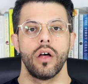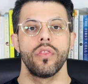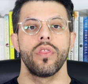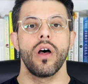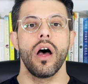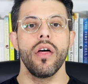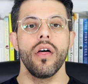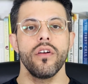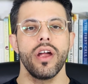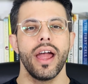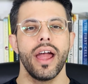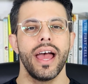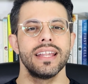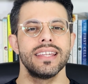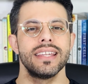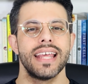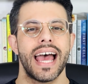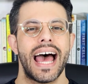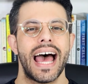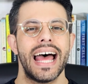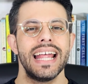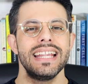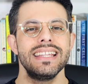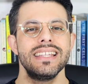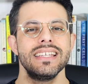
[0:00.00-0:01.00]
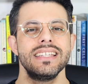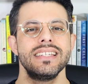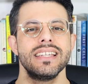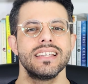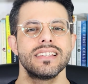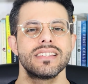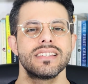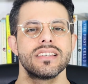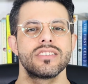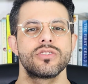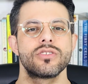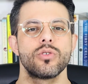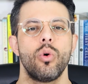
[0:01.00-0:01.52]
On the other hand,
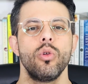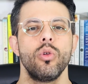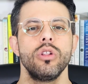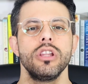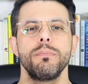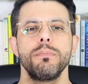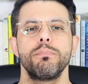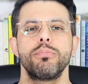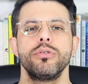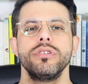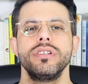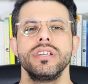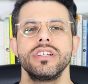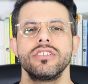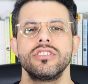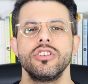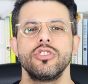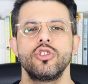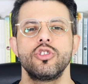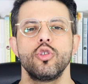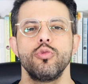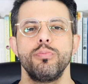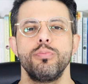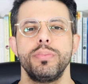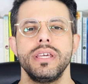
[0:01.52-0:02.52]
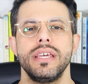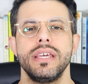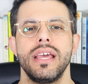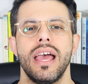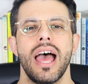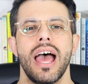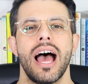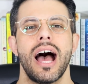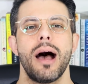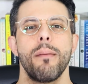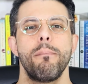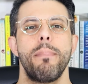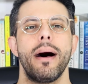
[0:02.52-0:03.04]
handedness is only predicted to be
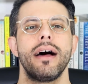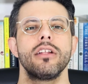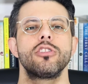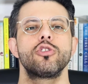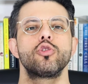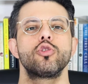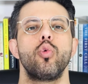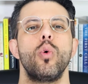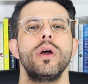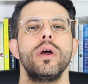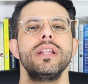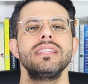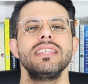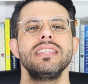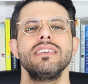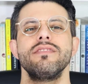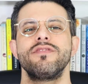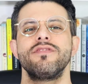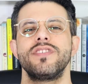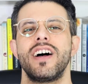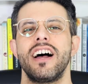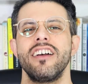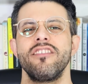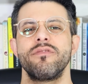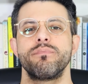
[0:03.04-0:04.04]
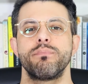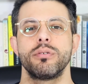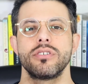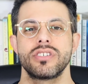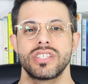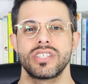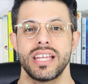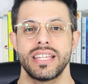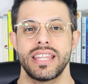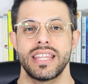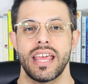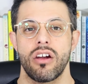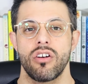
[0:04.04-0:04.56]
about
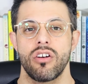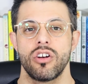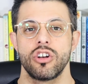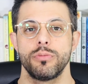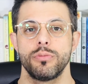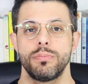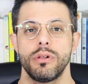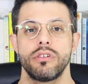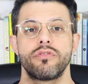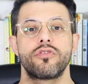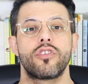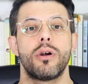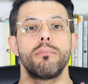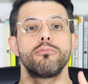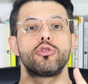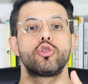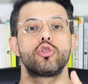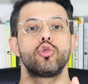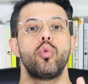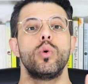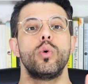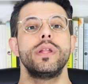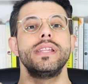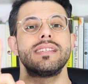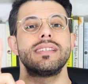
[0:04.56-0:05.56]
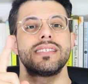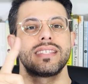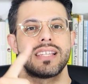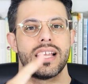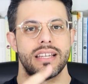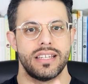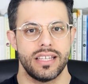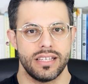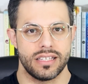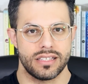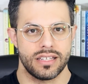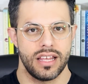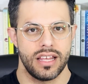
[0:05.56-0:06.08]
25% heritable from twin
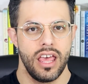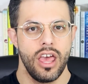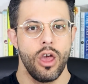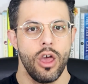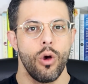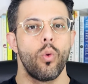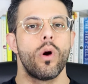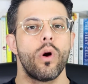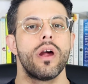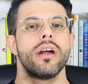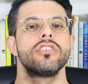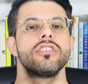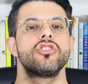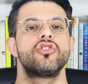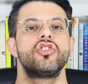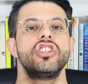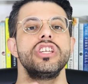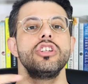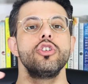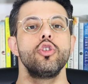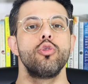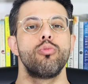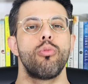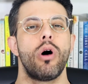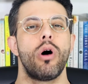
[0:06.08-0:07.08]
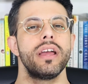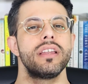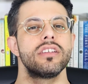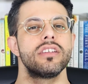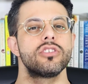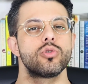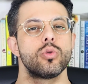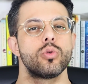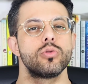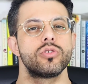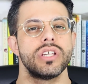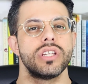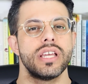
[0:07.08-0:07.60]
studies, whereas genome-wide
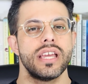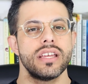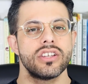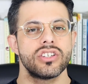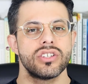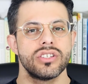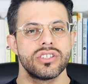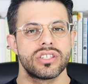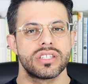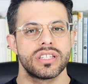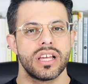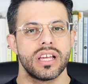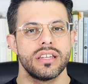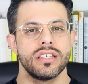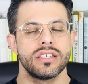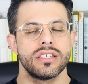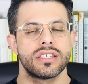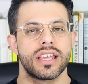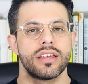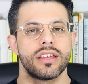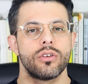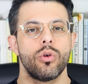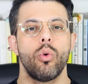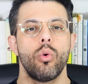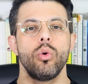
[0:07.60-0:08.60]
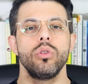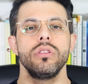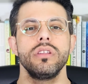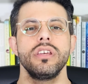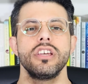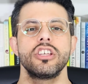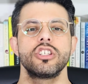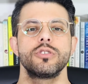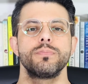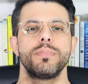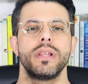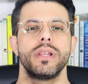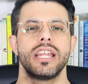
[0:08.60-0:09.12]
association studies can only
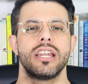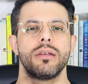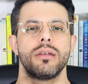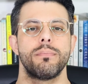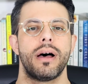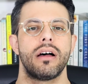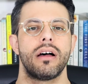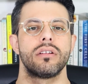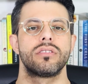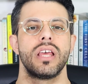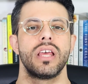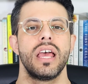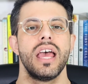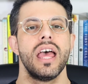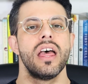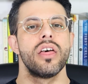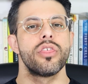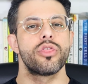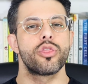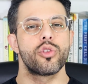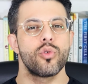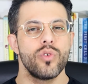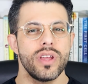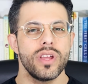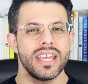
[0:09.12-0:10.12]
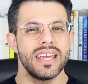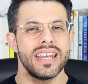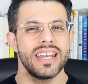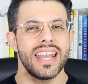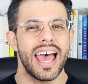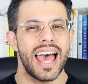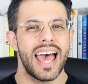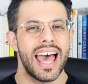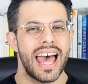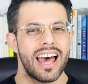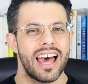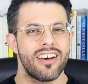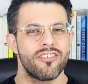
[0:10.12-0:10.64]
explain about
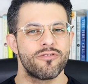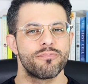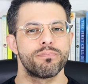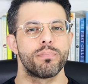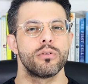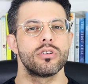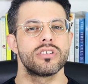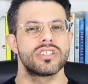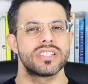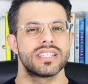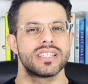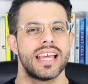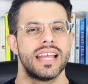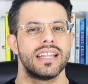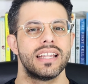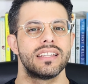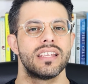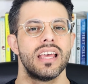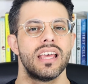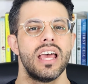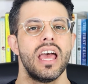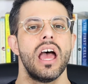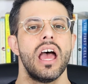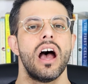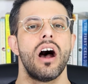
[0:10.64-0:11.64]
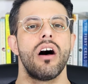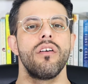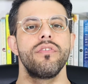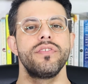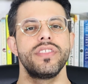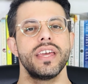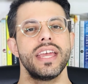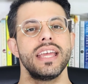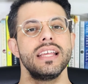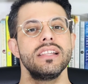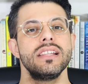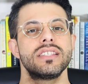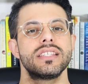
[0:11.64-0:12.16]
3.5% of
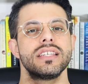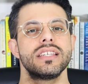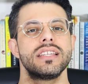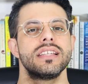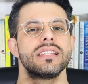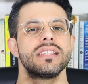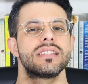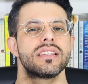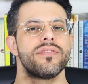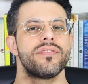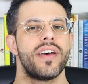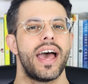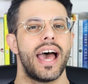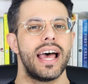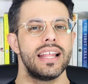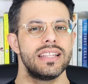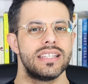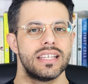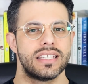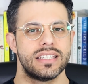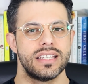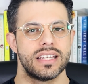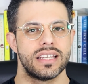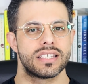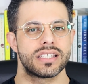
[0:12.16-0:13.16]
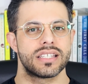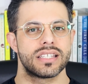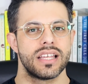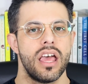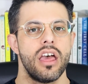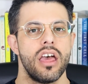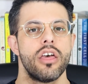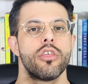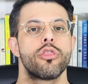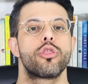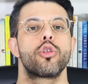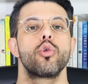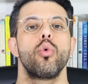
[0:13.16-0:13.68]
the incidence of handedness
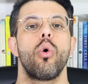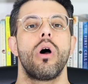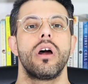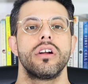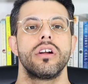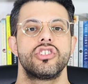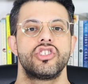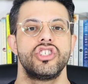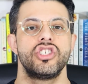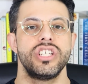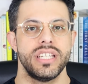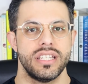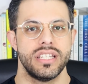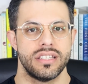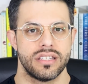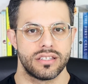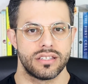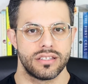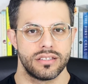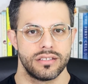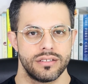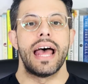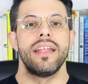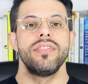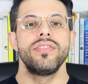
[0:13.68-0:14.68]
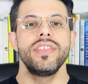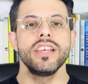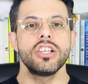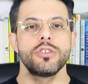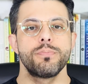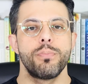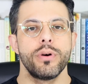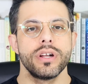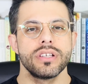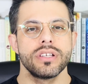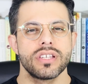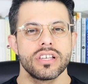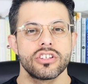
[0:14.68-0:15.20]
through our genes. And this
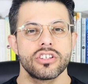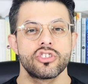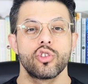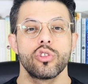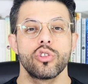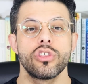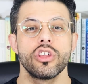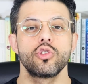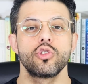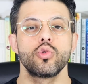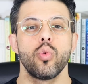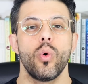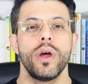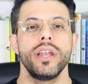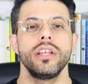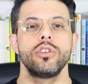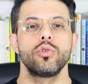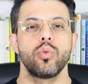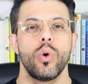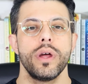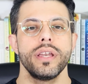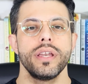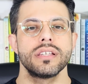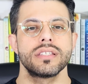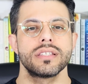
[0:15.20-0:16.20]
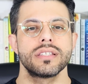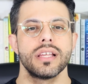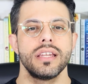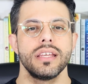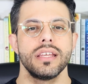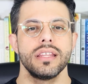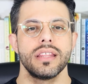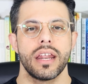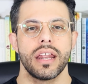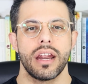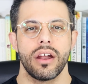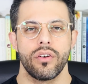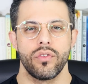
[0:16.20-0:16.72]
brings us to the 2020
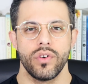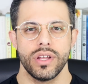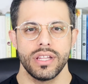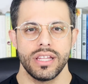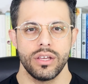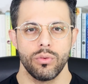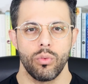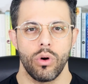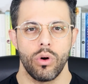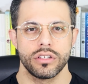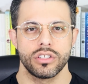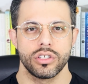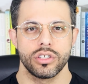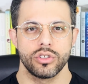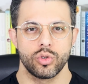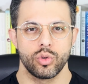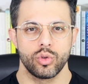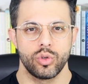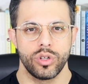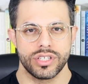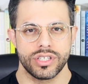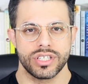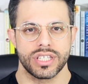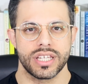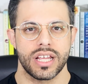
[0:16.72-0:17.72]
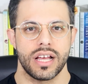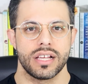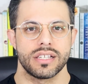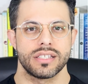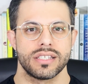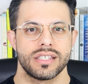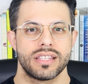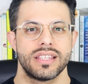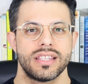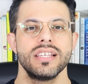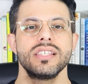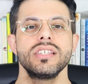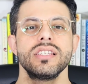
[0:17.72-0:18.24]
study that I really wanted to
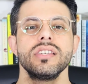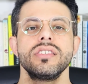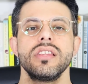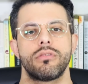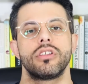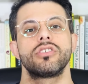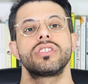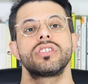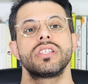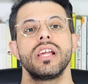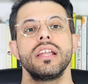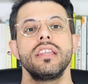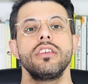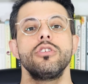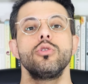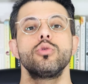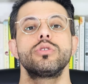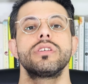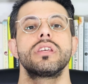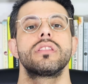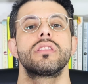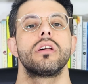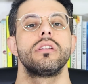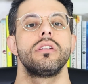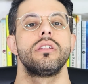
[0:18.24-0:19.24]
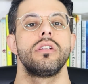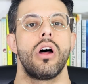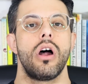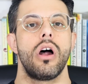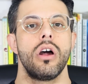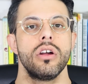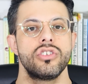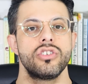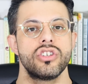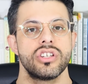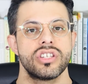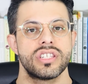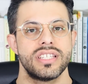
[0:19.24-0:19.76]
discuss. This is the study using the
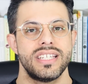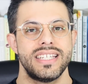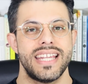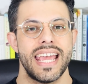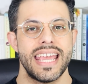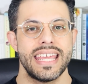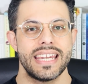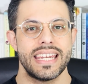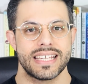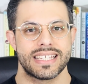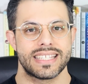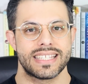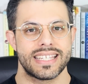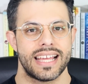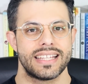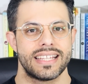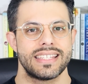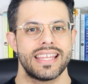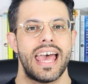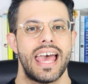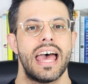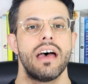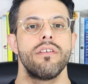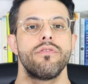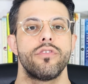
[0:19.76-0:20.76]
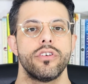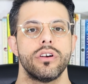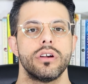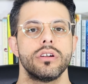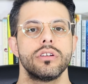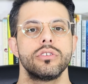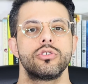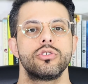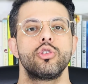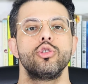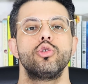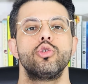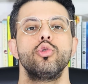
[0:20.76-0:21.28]
largest data set
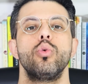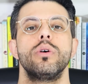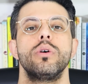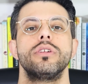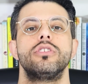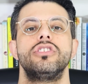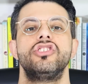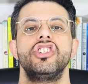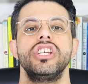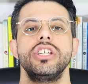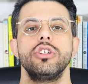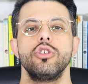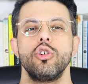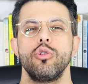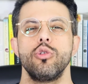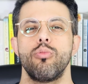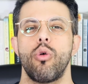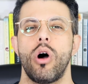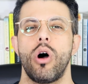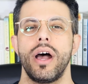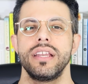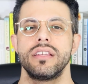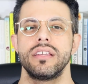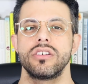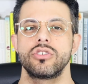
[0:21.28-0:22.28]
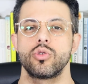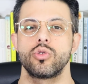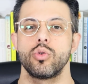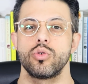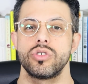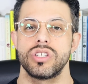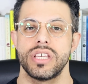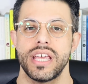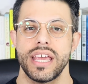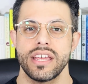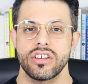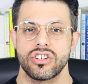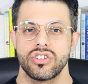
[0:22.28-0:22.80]
ever to do a genome-wide
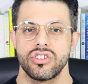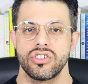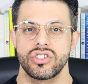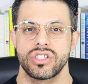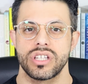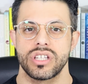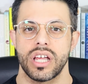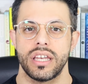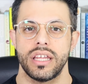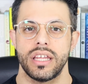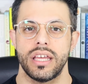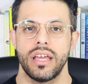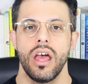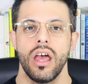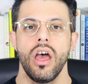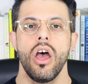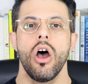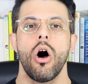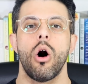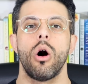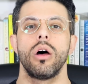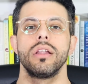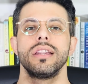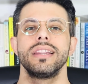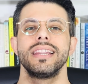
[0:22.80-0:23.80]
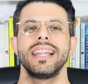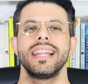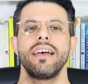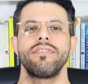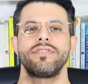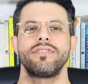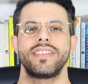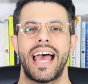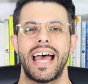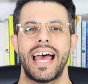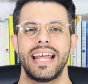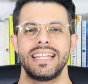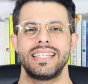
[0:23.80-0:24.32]
association study on
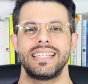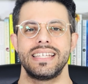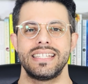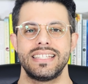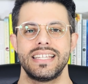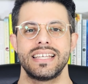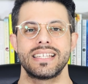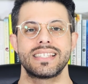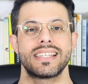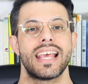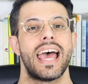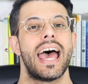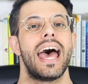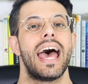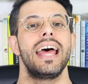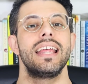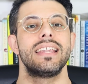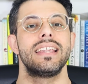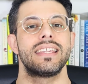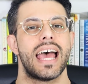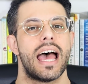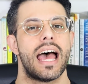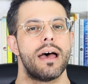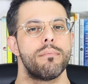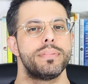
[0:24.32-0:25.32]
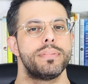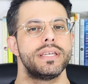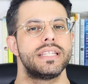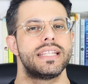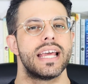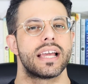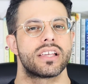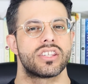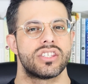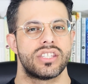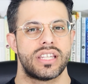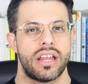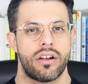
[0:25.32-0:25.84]
left-handedness and
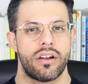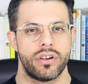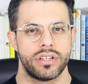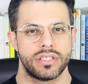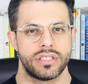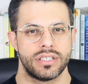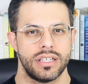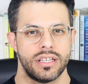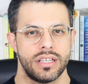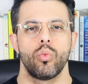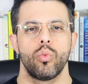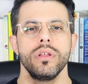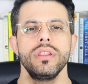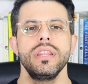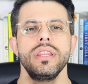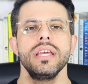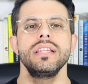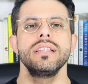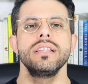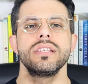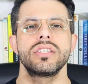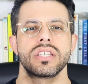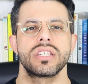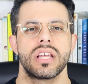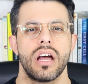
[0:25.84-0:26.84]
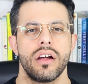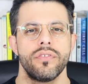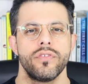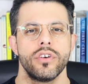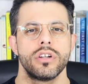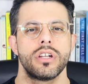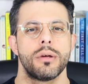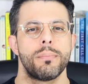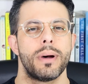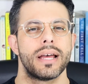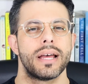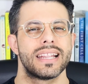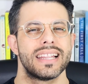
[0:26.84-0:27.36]
ambidexterity. What they
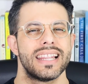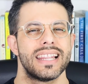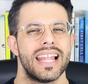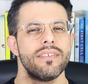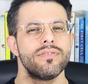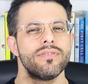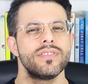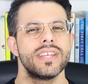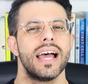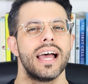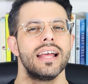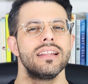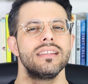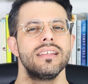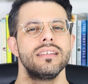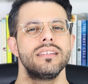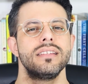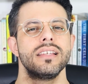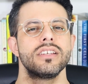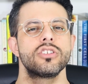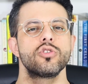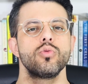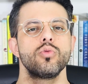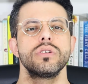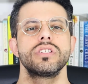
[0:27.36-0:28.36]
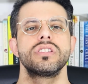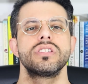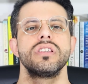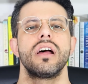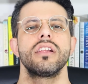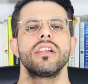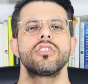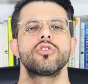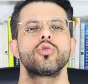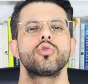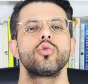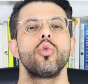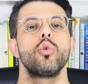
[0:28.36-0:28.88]
discovered about left-handedness was
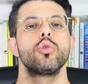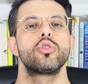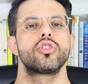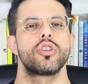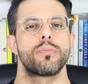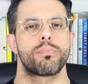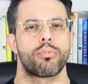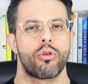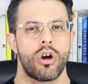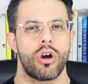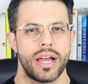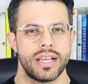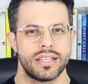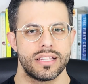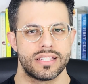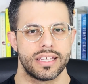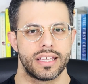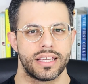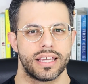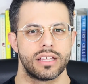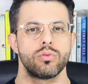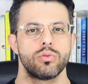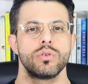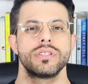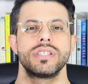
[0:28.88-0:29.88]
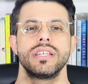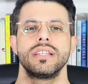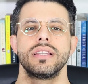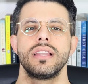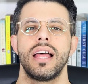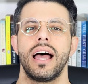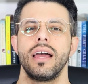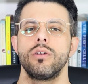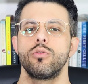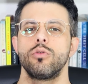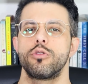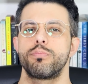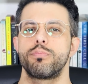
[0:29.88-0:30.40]
not so surprising. It was in
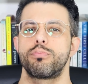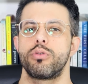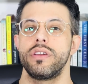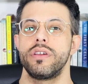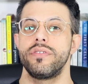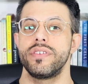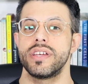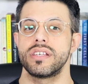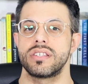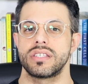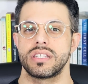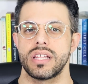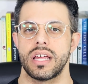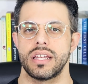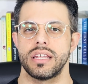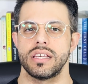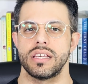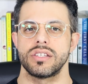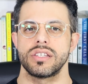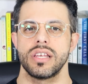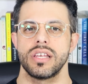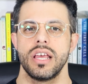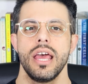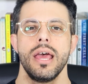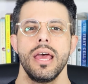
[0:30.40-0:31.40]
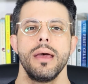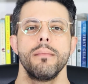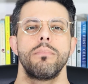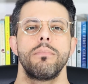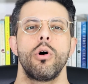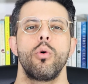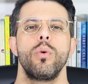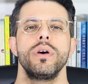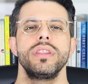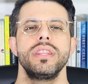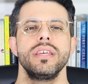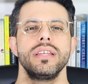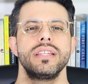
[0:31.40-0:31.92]
line with previous studies.
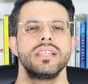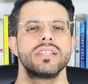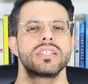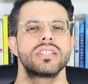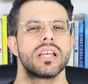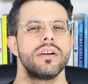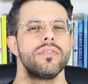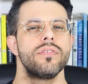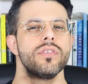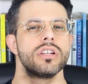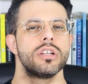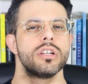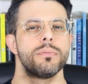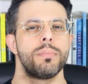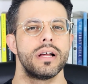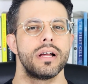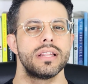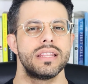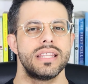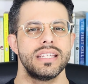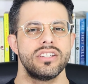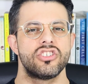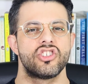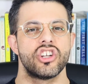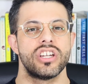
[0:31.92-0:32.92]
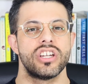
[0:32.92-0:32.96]
But what they discovered about the